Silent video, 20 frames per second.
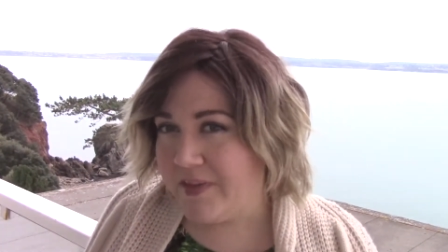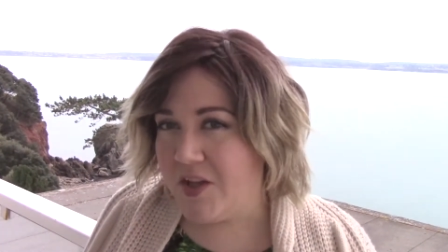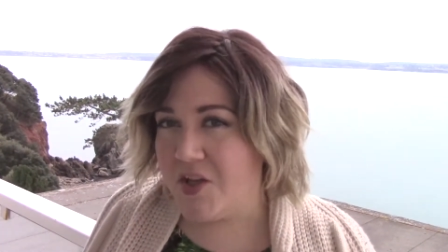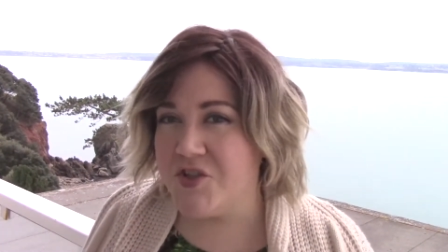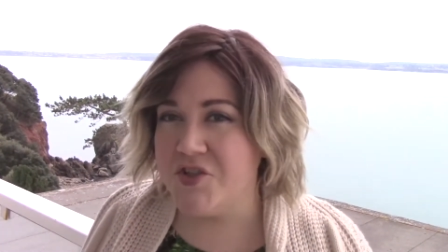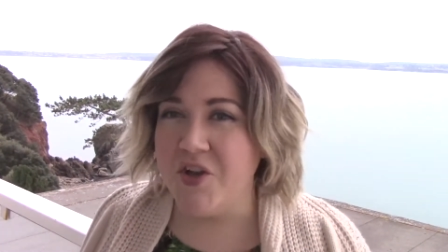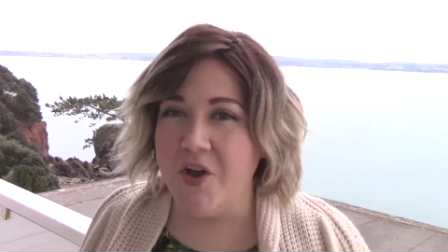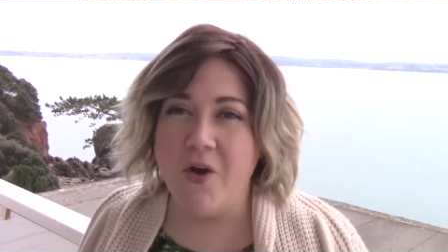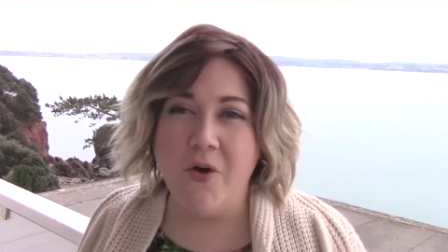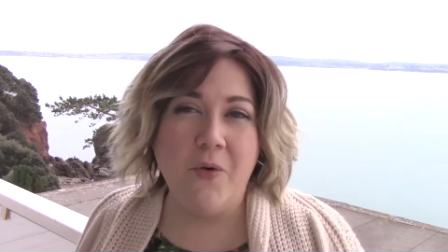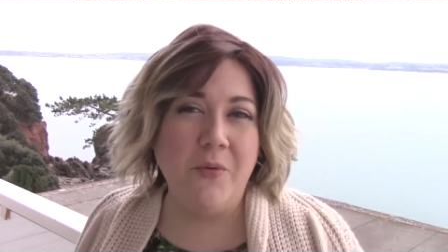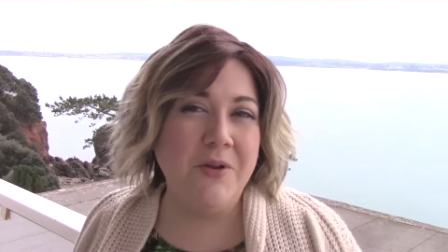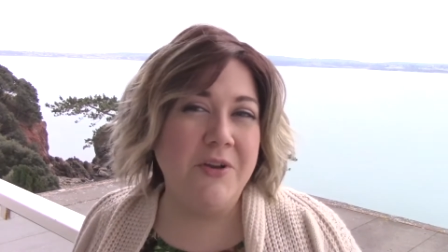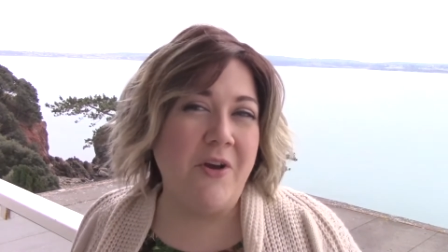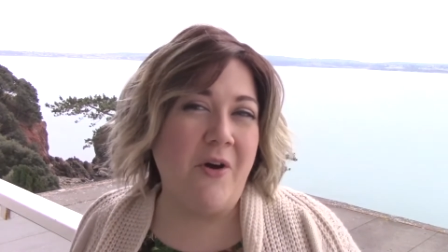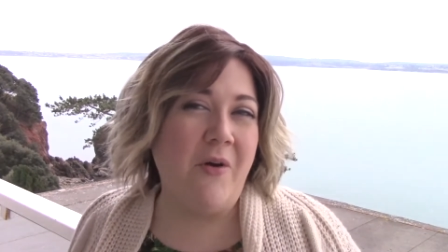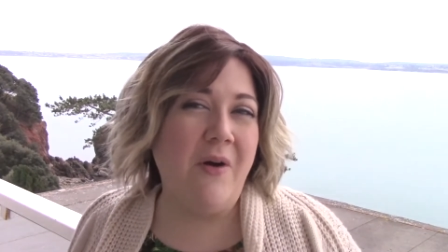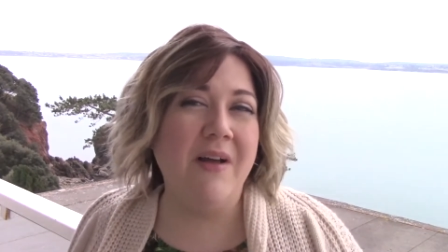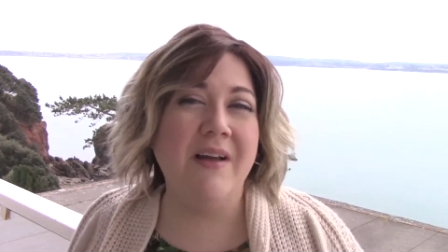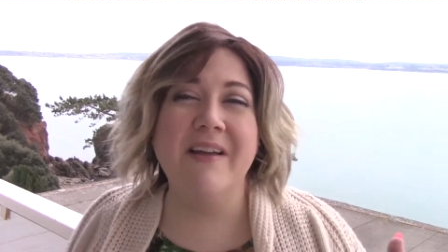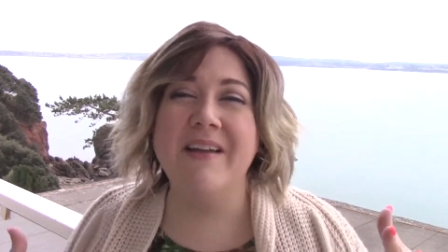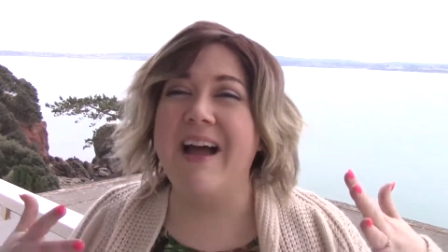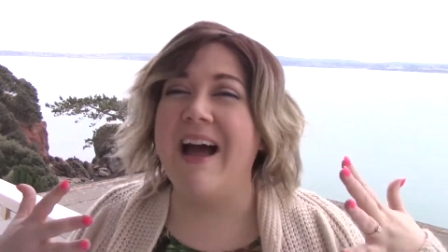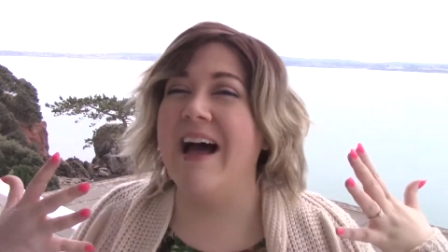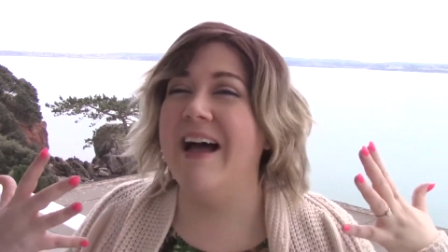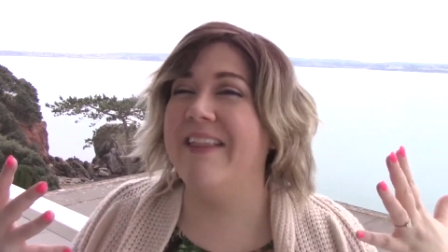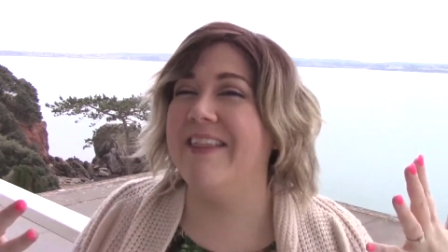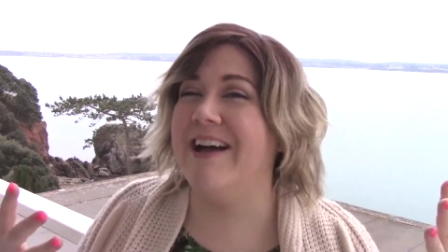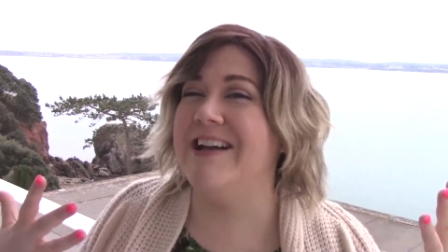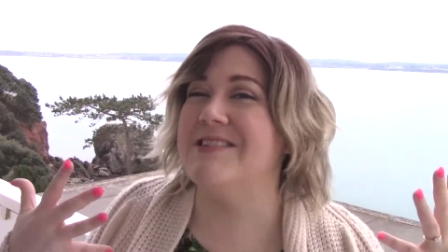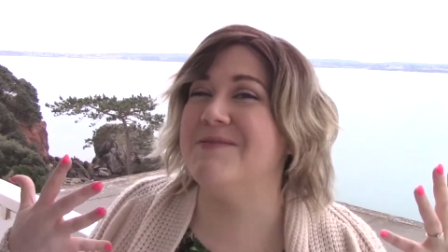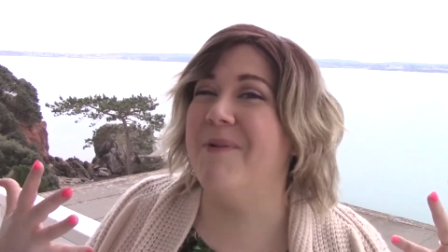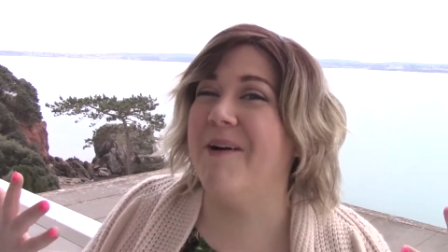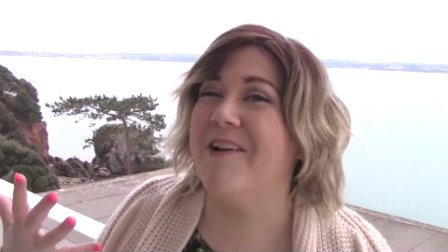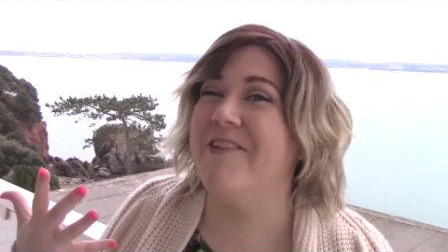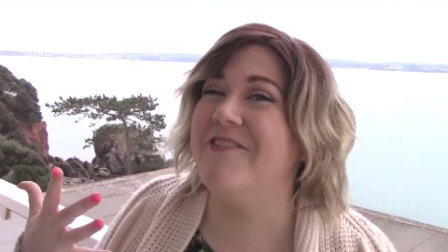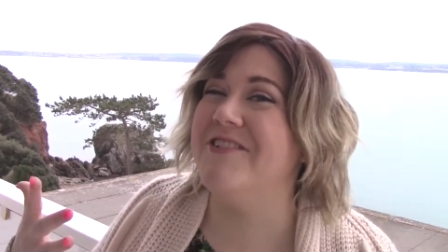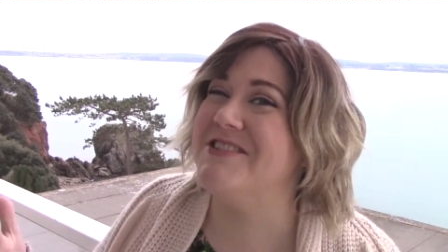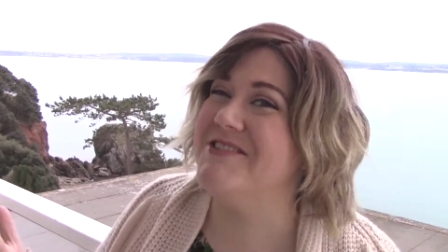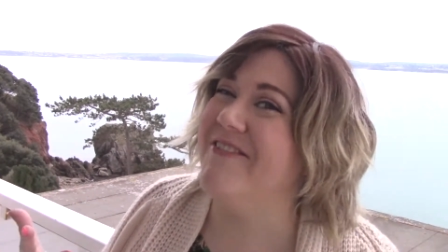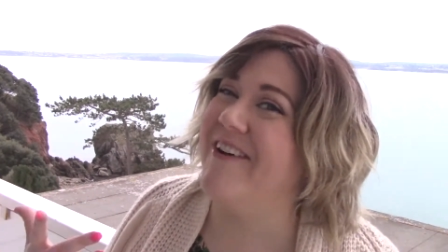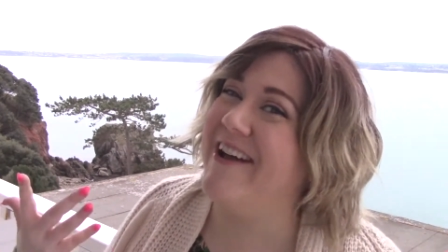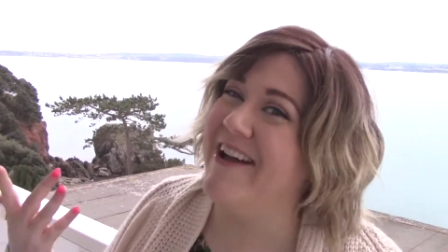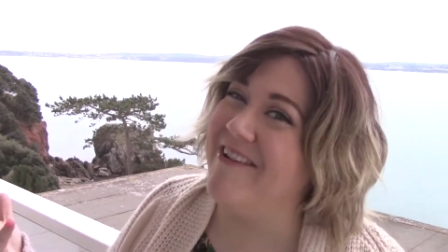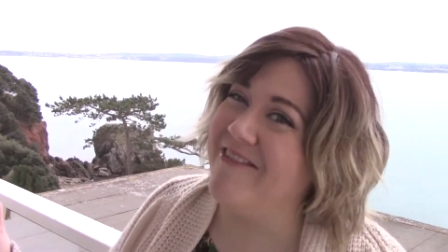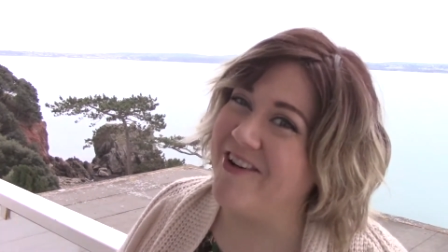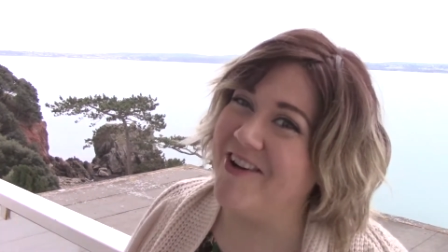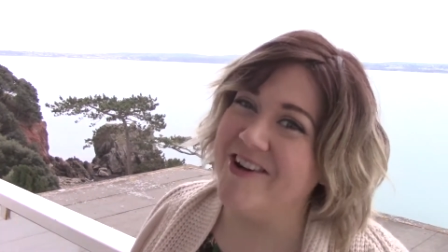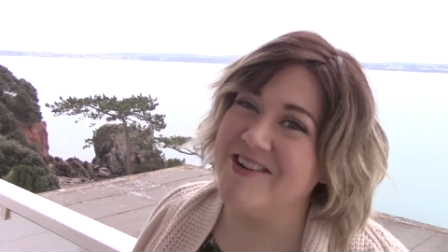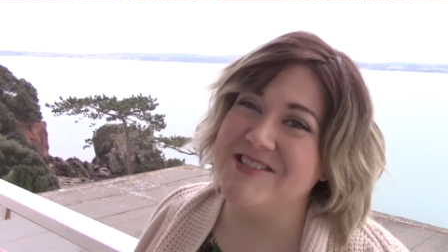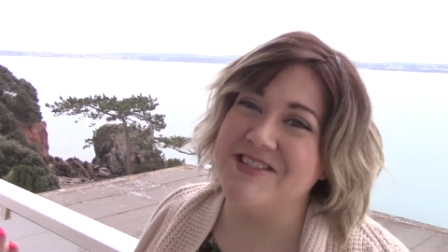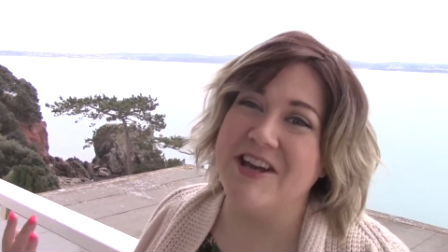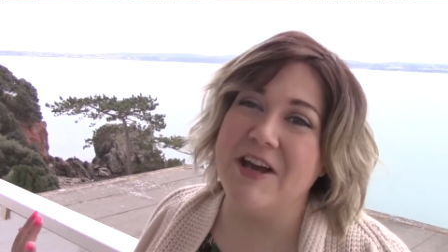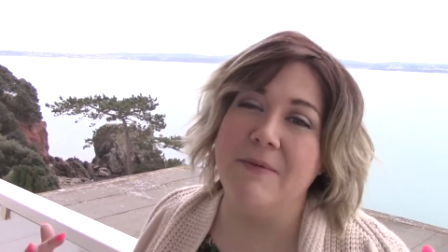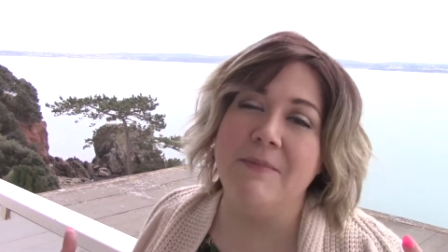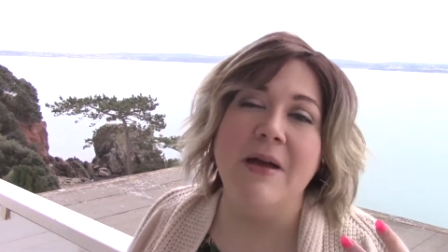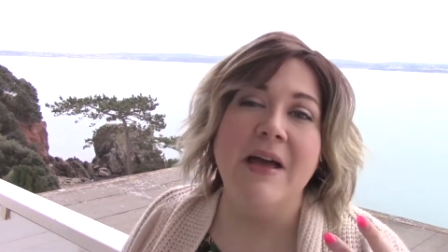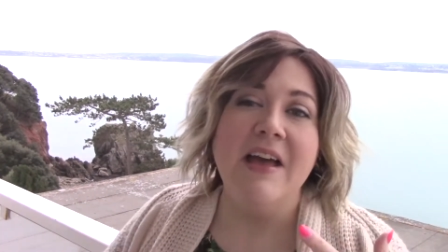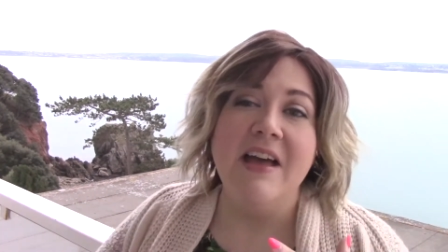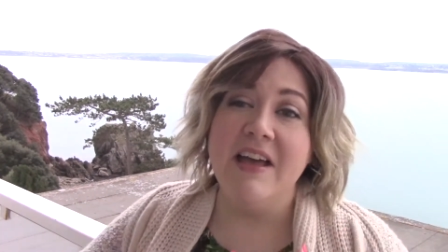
So, you know, that's part of the reason why I have a hard time